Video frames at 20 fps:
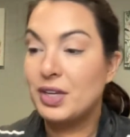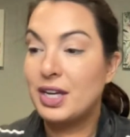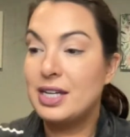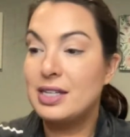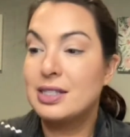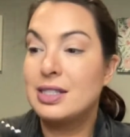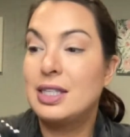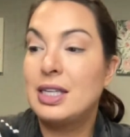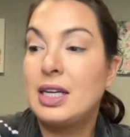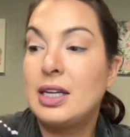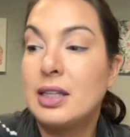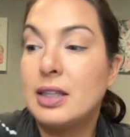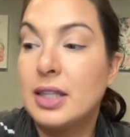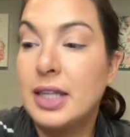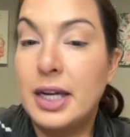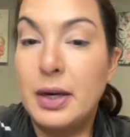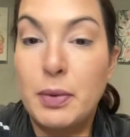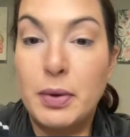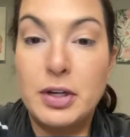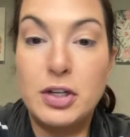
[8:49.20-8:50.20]
is the
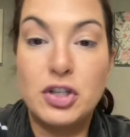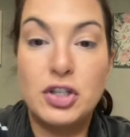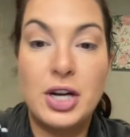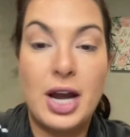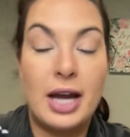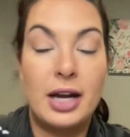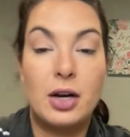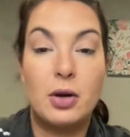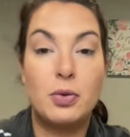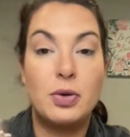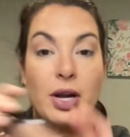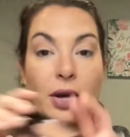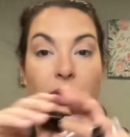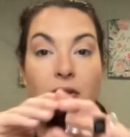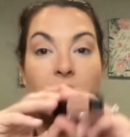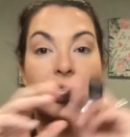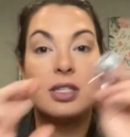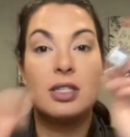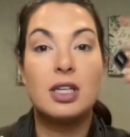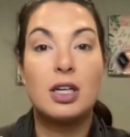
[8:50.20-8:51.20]
liquid shadow. Now,
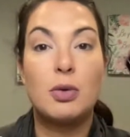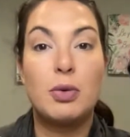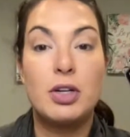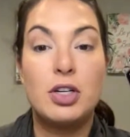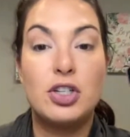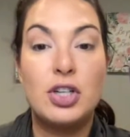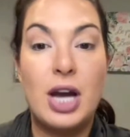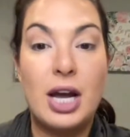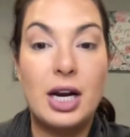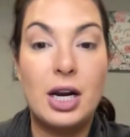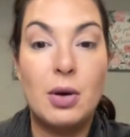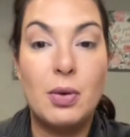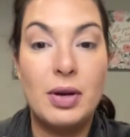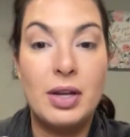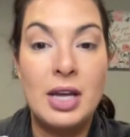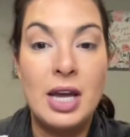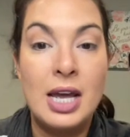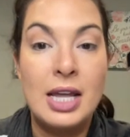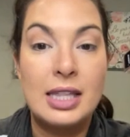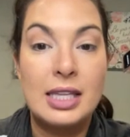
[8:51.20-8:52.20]
this liquid shadow,
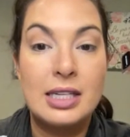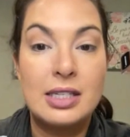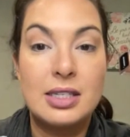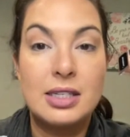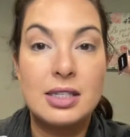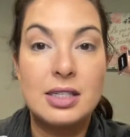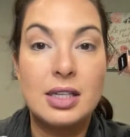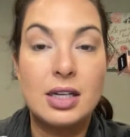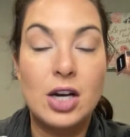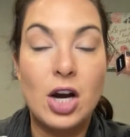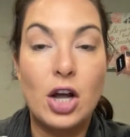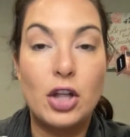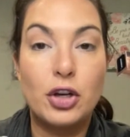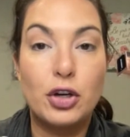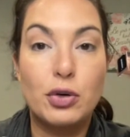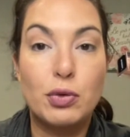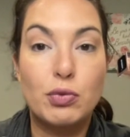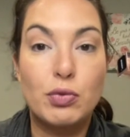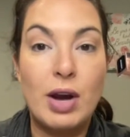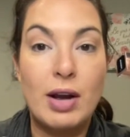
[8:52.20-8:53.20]
this is the
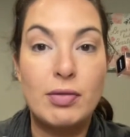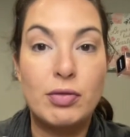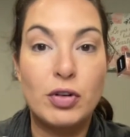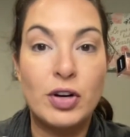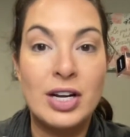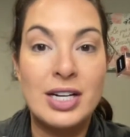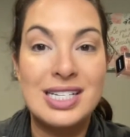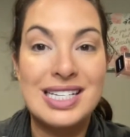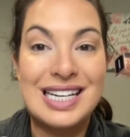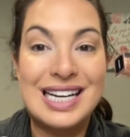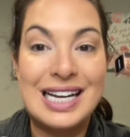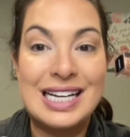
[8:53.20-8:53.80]
color Reverent.